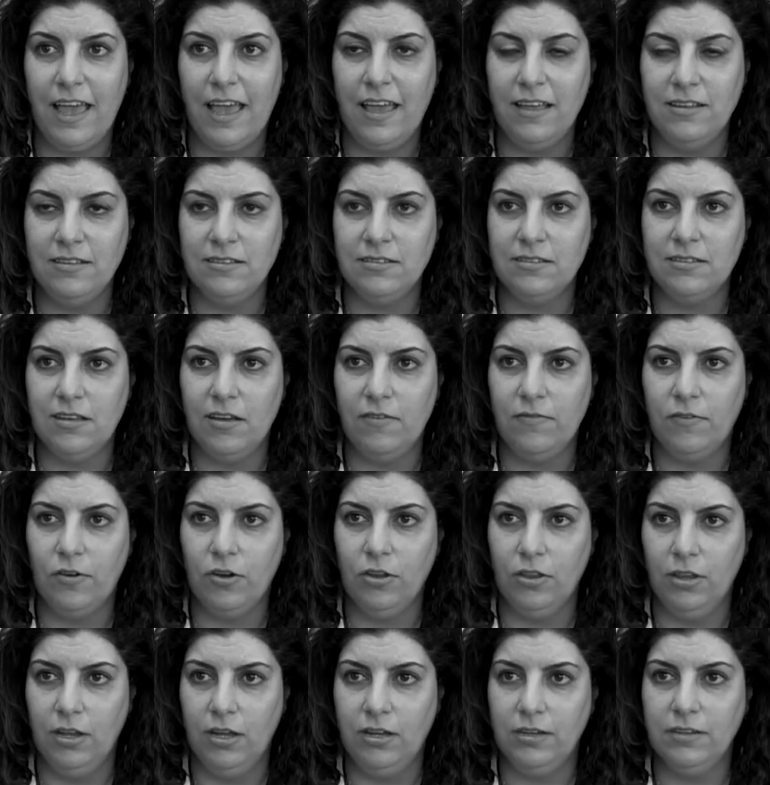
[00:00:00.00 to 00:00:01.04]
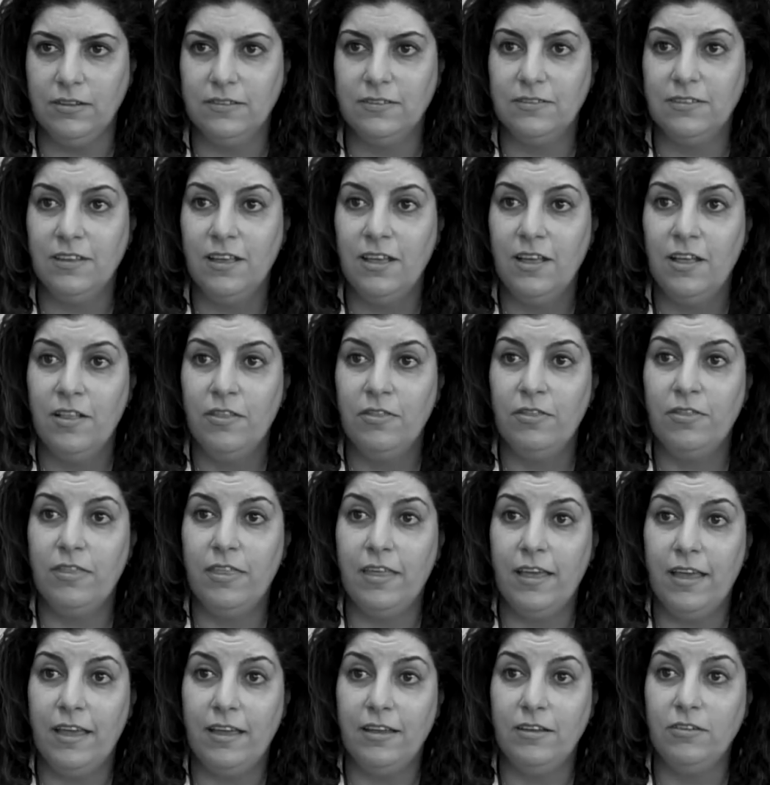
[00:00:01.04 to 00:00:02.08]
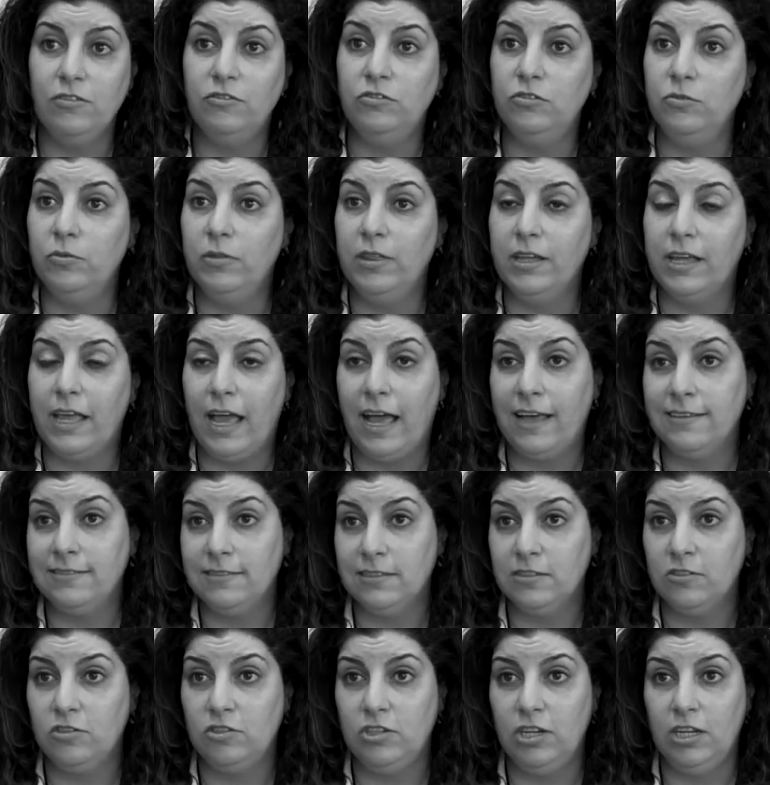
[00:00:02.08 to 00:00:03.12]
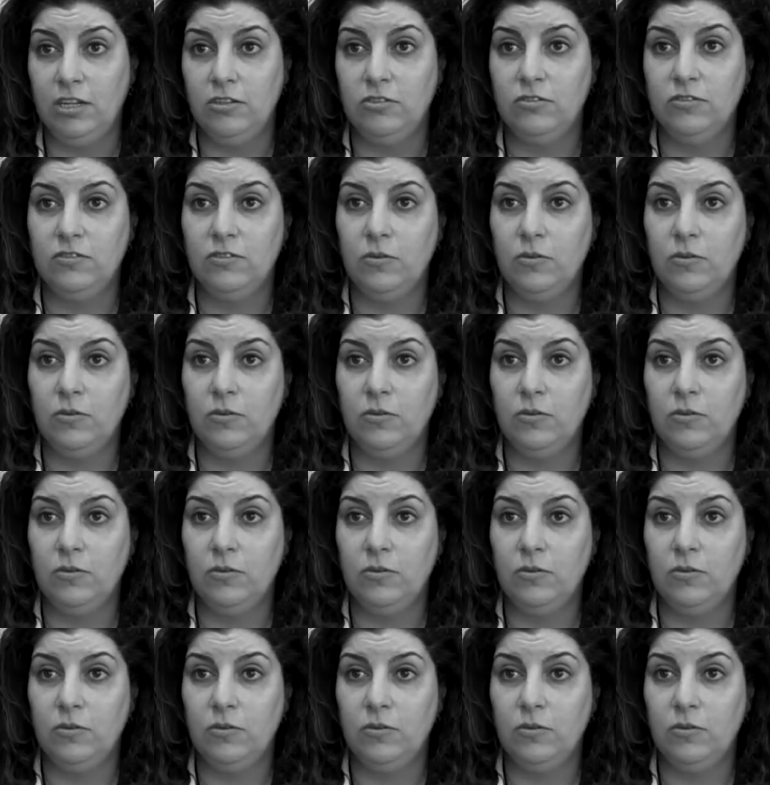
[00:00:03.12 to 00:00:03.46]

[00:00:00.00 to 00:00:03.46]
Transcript: ends of our lungs that do the gas exchange.